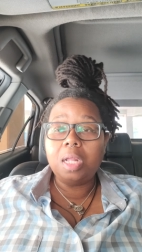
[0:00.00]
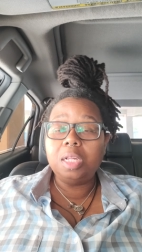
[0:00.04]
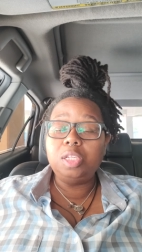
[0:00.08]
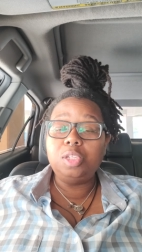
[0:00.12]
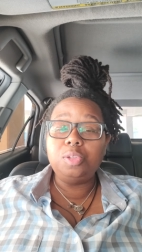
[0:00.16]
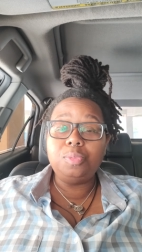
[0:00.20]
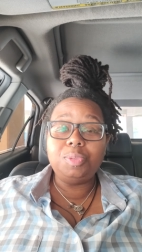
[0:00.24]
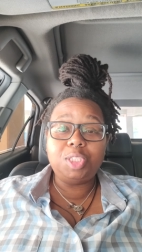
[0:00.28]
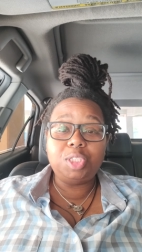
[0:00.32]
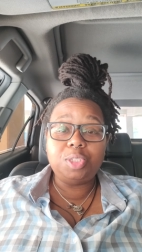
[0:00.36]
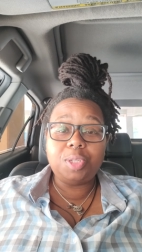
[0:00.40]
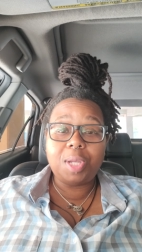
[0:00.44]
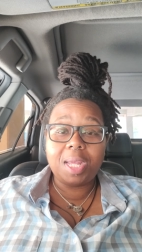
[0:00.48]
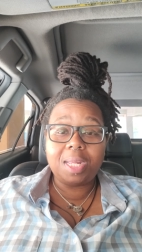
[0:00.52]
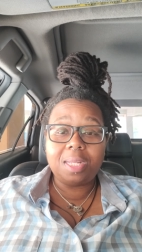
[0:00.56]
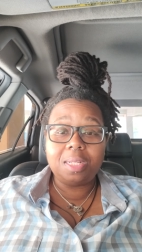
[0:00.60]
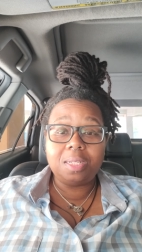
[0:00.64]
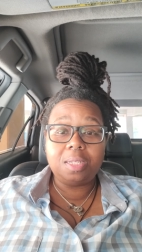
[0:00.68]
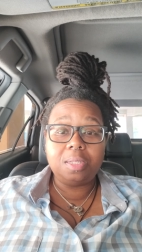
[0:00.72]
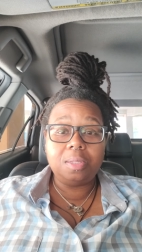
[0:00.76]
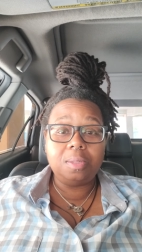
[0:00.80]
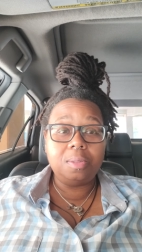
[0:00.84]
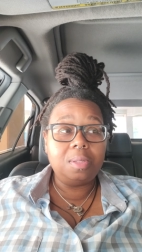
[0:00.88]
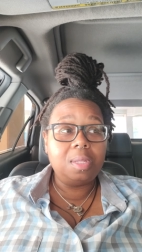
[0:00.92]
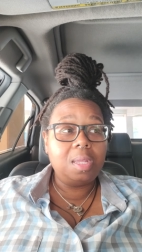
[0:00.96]
Do what you gotta
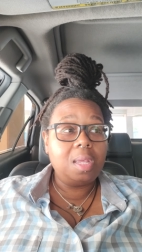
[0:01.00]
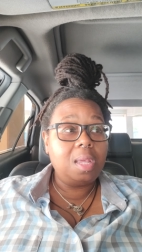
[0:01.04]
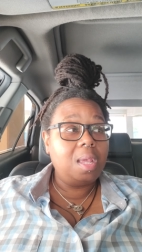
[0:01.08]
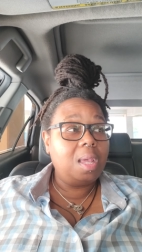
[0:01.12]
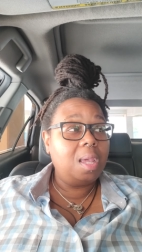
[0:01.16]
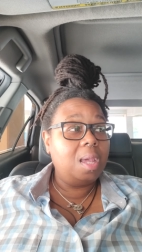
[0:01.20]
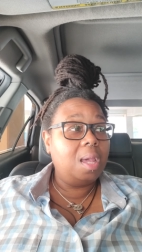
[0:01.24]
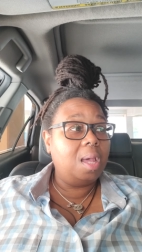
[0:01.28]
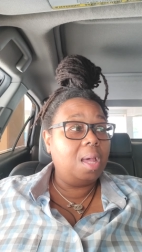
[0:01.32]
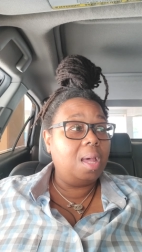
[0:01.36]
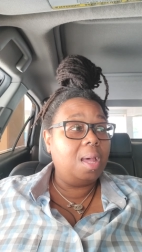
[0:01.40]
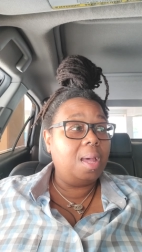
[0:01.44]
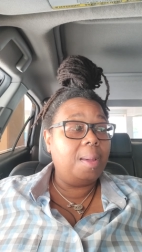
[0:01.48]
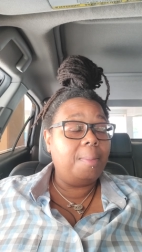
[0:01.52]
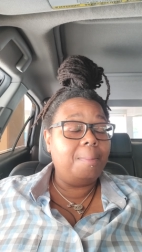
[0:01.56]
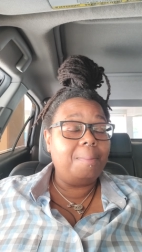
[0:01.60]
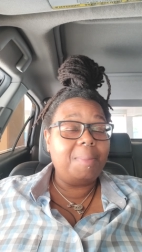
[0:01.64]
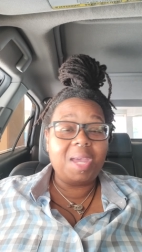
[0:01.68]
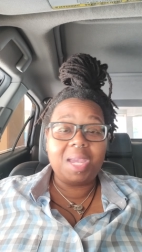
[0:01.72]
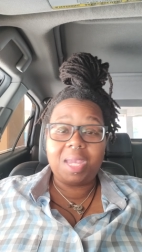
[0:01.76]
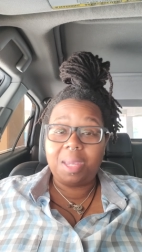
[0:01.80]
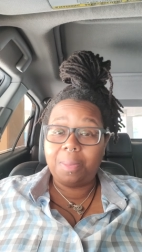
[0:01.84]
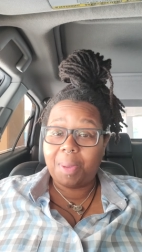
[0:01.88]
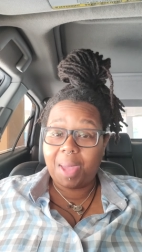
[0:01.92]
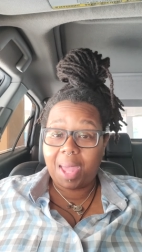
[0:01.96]
do. Uh,
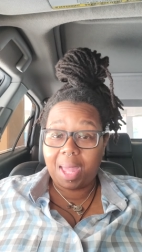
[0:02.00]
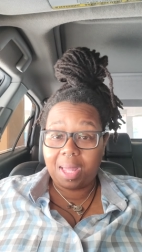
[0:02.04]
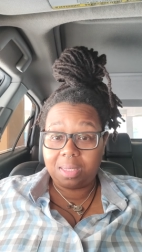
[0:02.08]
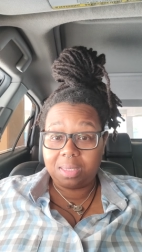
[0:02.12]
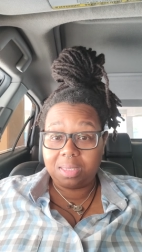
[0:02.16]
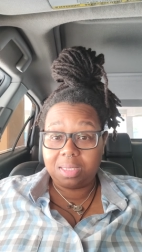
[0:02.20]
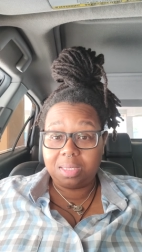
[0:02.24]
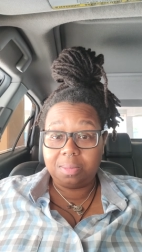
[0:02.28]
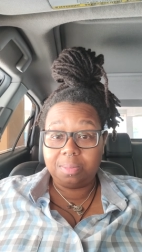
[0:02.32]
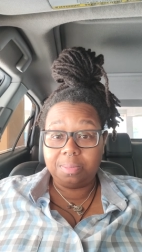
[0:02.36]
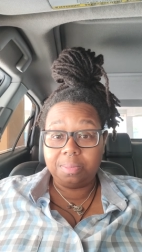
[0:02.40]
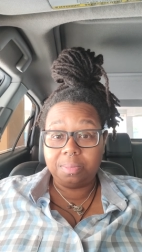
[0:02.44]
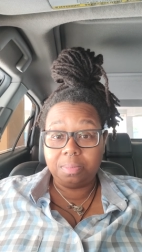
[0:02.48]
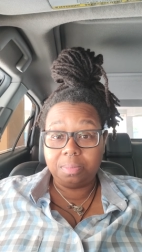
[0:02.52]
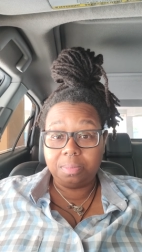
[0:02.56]
monkeypox.